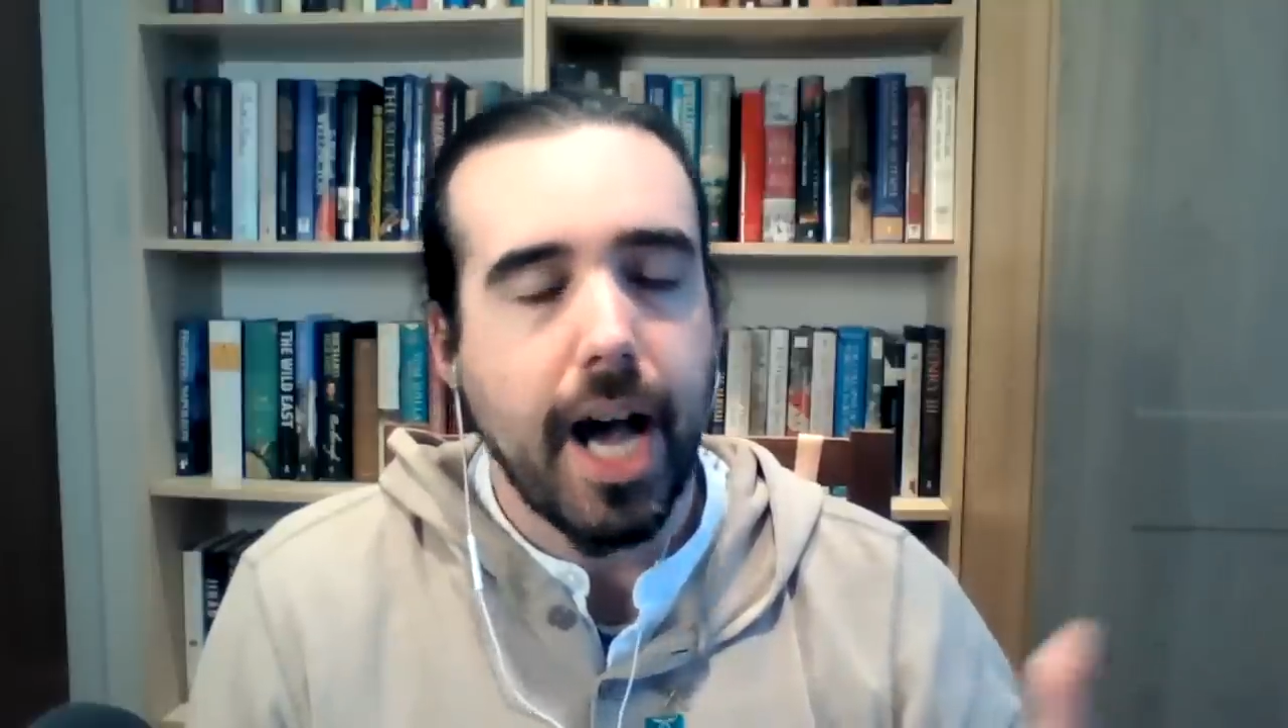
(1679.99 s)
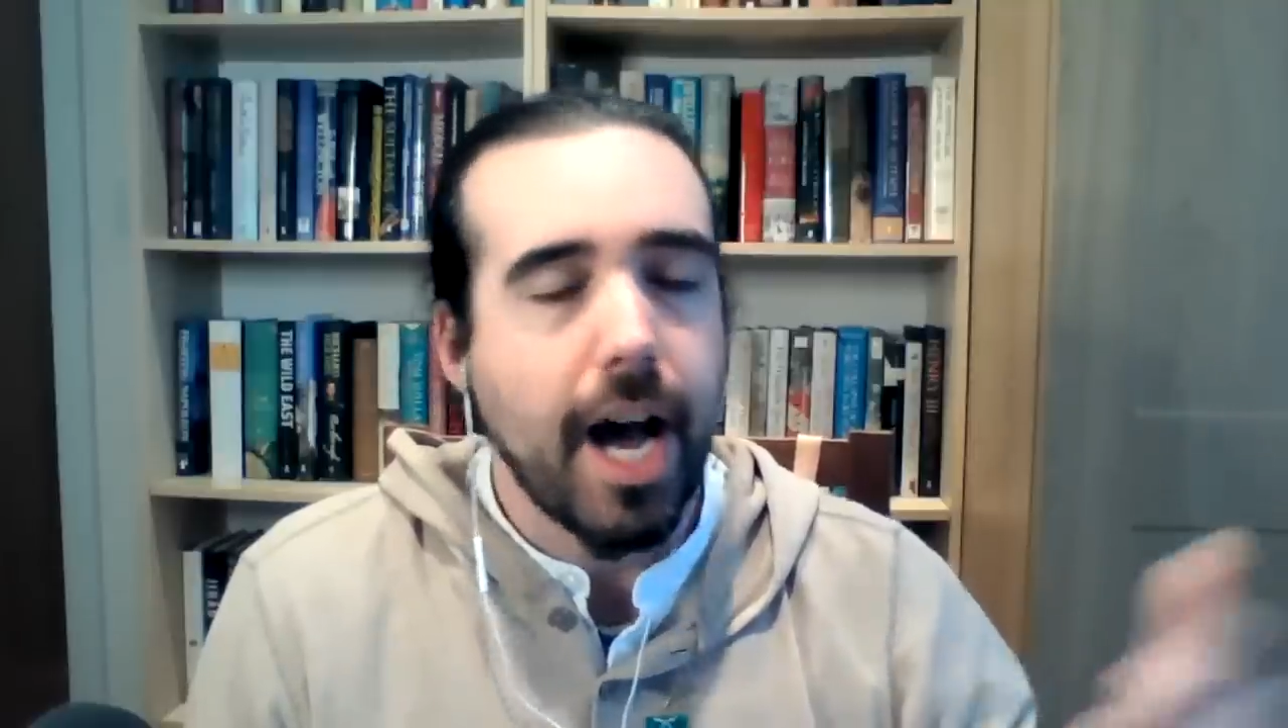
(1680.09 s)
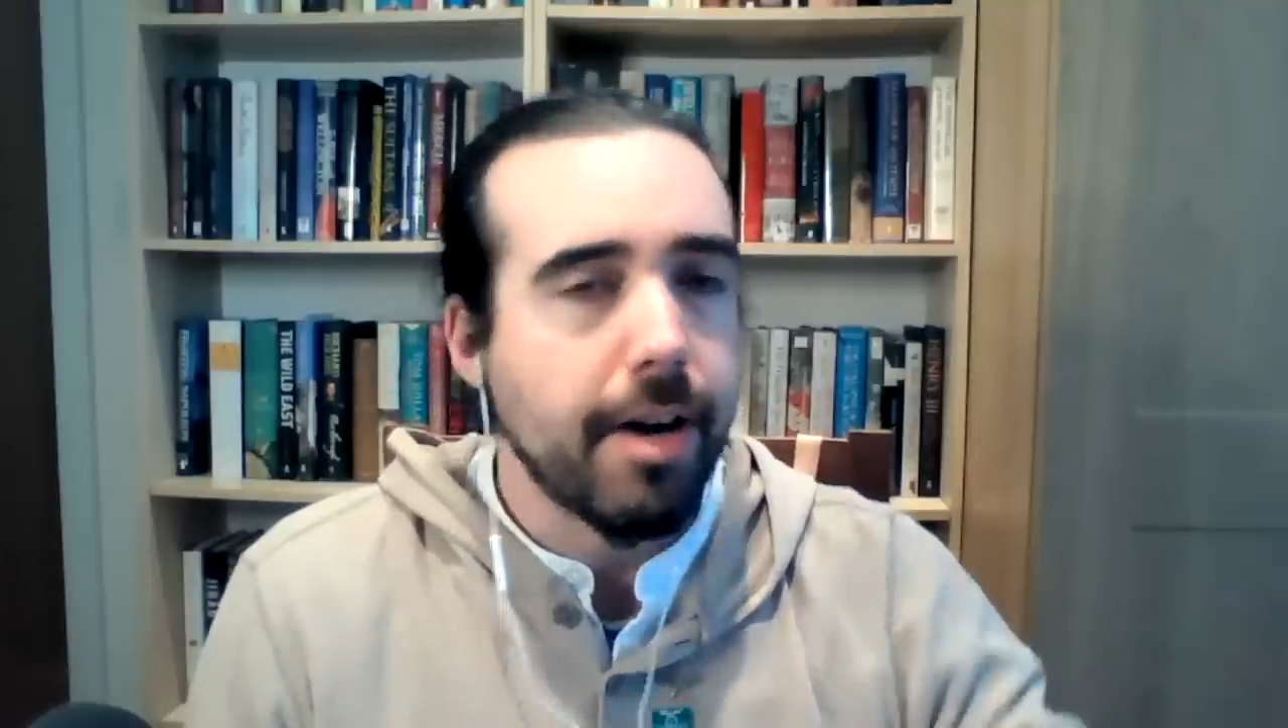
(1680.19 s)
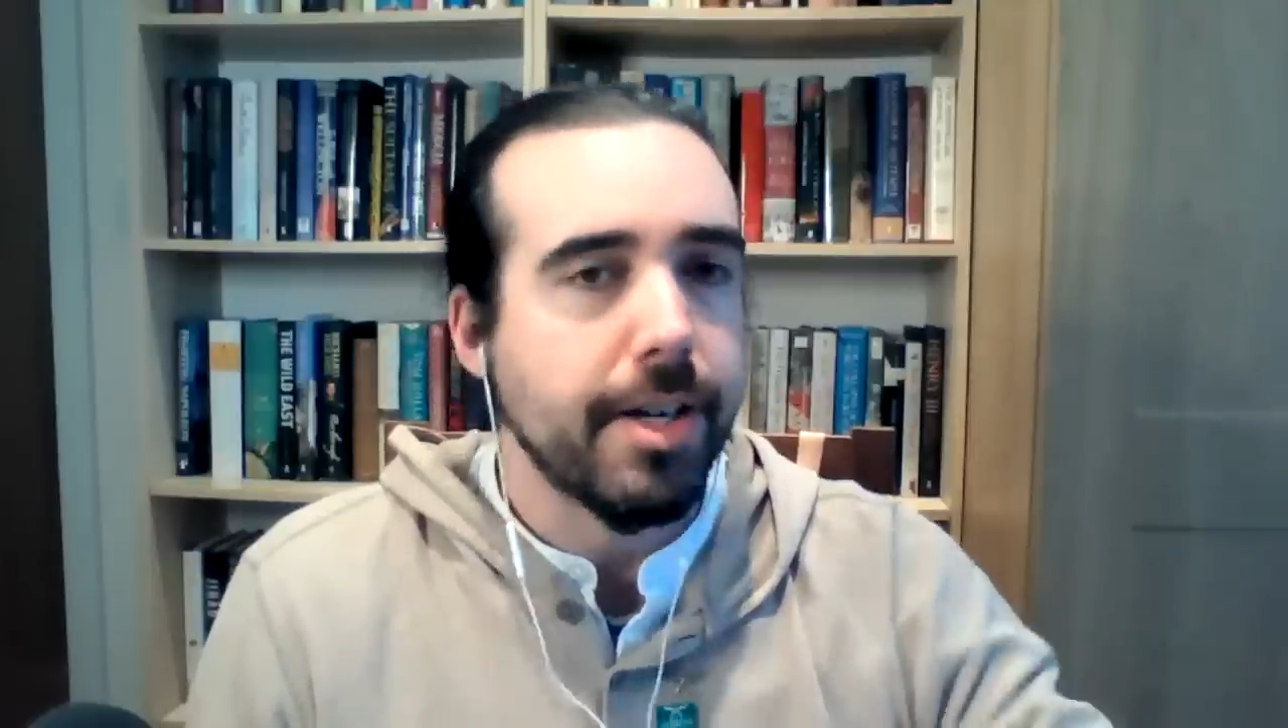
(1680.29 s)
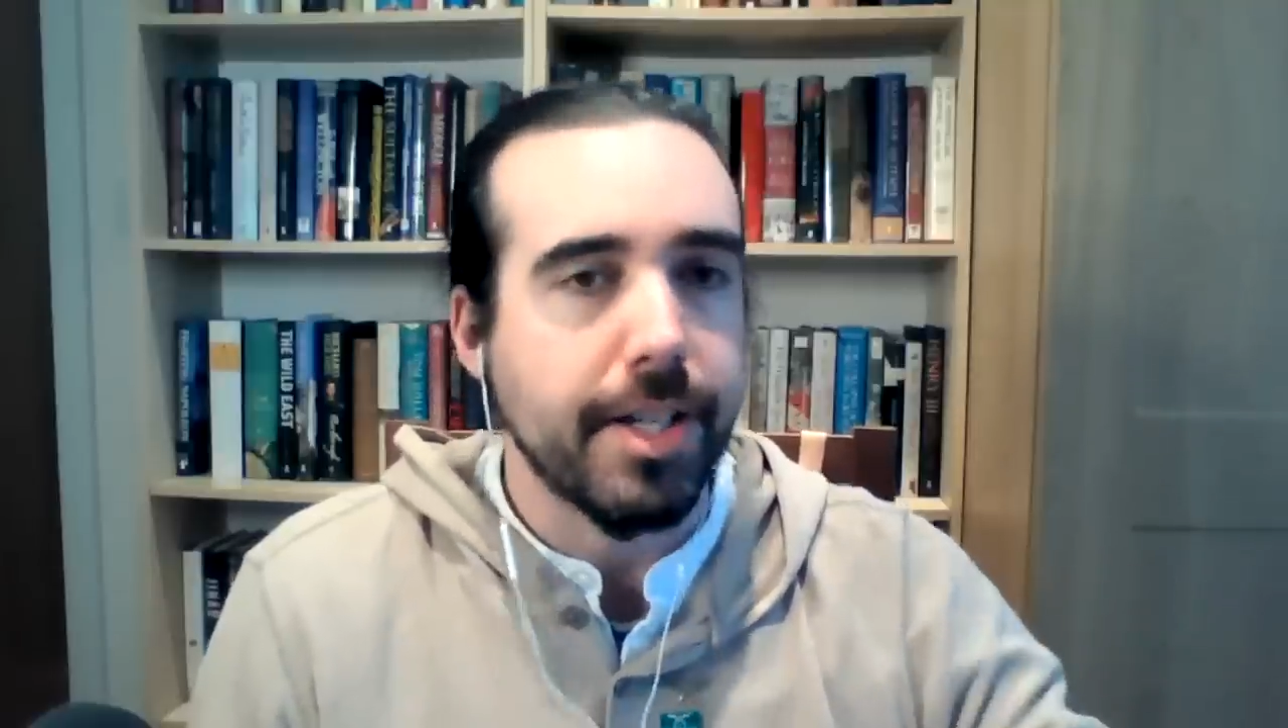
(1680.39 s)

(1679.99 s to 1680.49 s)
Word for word: our